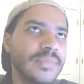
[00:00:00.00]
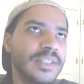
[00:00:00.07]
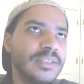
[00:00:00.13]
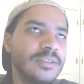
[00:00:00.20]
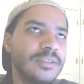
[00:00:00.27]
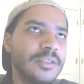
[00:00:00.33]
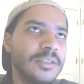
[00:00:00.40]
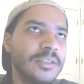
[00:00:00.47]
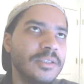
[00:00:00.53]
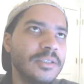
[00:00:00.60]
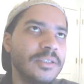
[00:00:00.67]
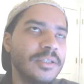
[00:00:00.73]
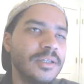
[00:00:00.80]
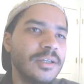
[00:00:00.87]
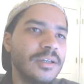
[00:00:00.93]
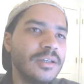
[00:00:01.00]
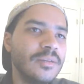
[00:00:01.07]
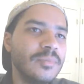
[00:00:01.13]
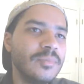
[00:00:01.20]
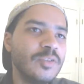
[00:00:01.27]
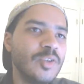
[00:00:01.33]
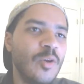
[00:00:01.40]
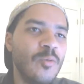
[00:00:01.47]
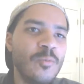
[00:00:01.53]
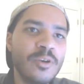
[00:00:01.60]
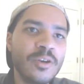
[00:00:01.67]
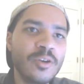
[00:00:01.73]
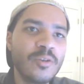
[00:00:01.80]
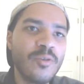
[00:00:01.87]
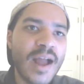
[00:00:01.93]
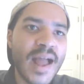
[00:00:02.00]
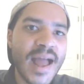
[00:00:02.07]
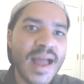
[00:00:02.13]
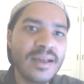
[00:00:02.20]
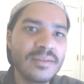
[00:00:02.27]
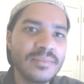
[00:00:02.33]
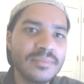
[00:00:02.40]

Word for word: Let's see. Um, Don't Want to Cry.